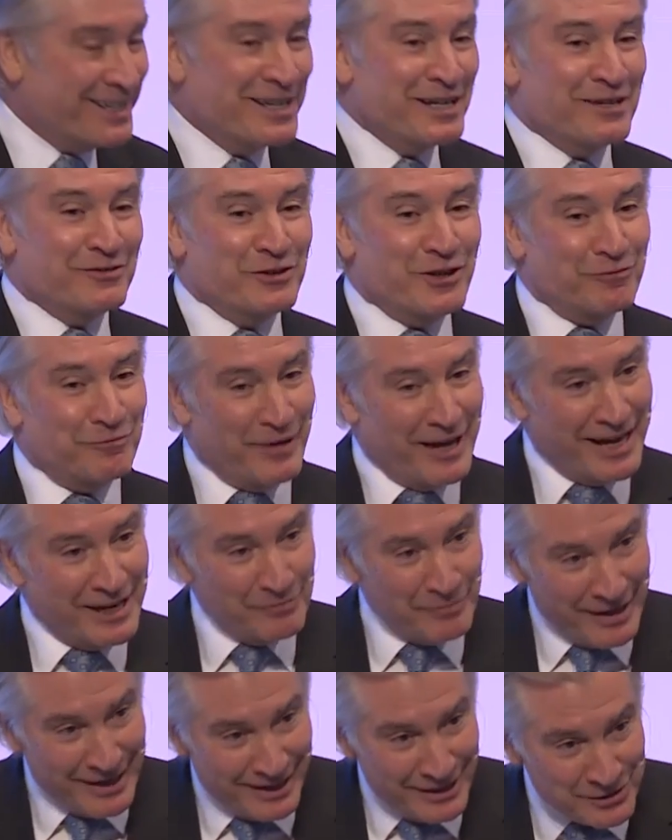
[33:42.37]
If you have bad
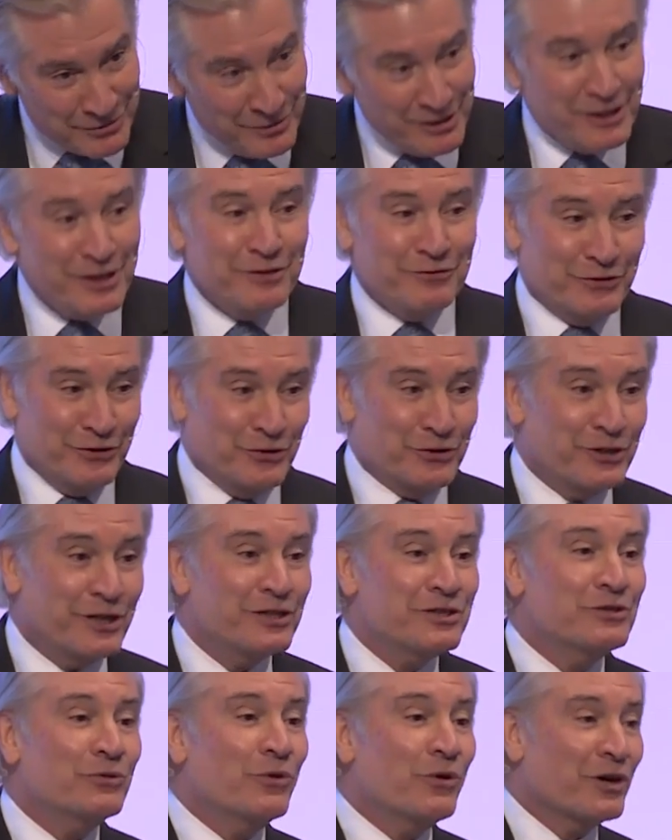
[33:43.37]
management, the future
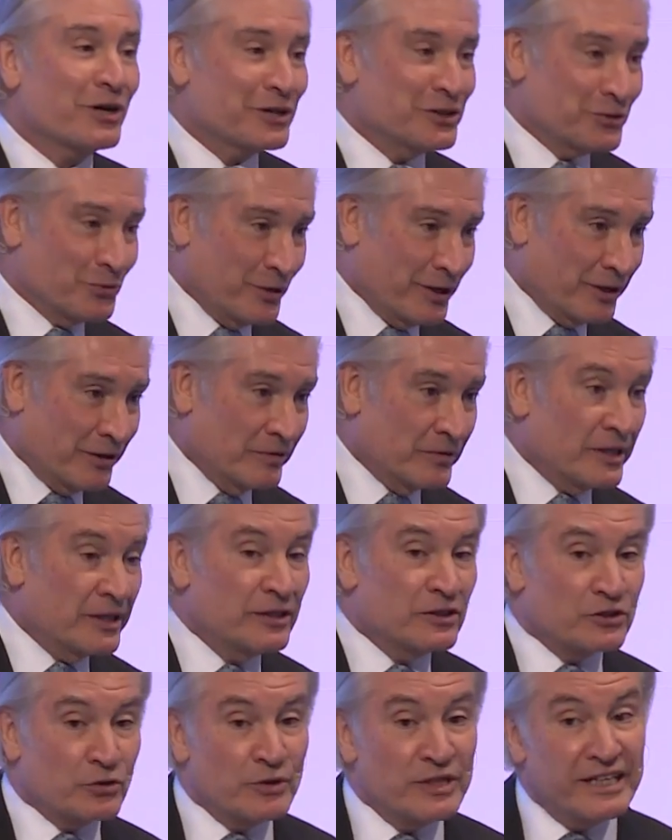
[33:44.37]
doesn't work as well.
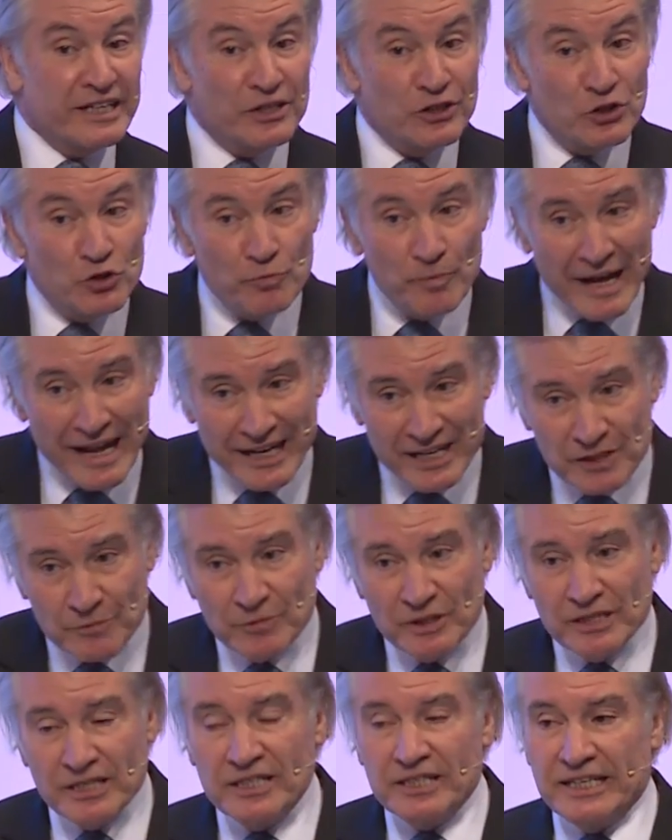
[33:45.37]
So we need new
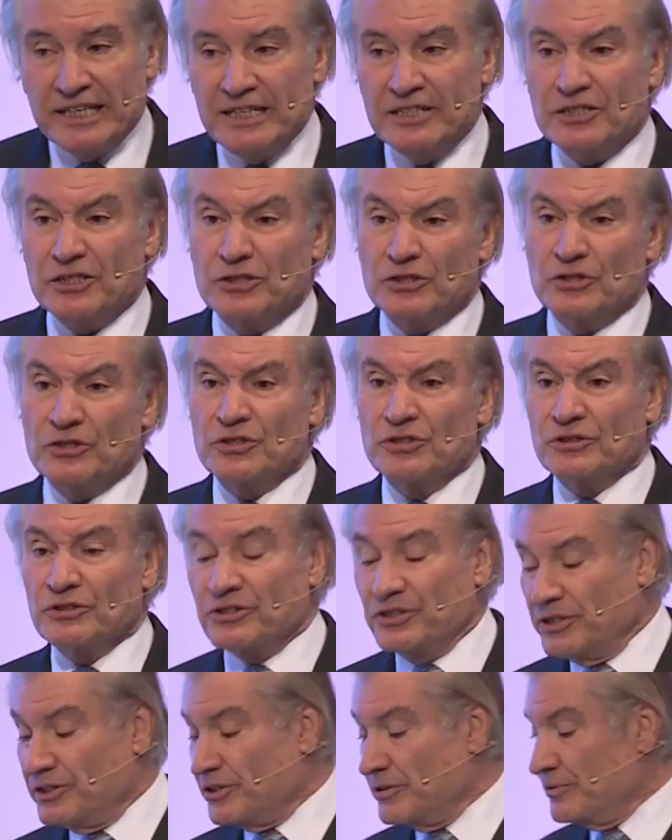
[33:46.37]
management institutional
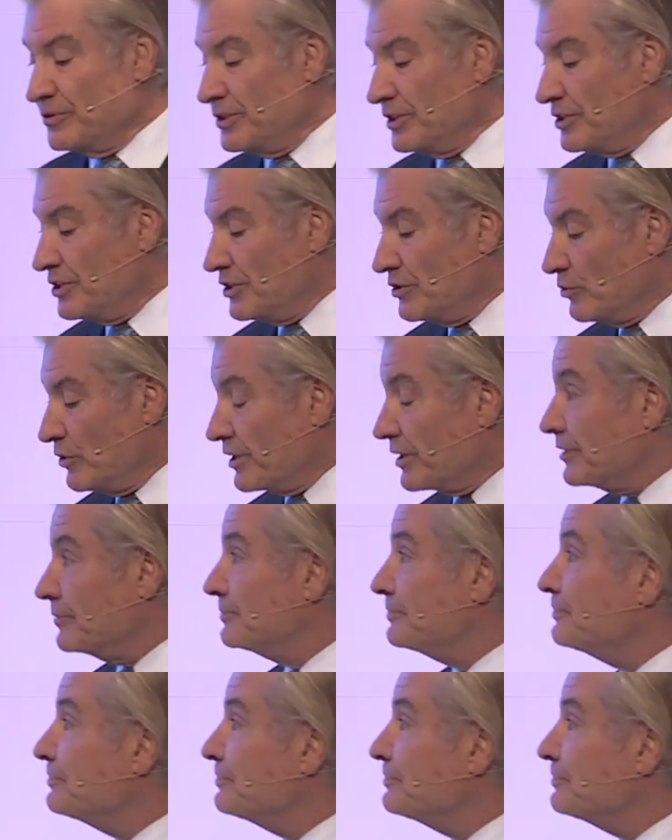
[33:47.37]
systems. This is one of them.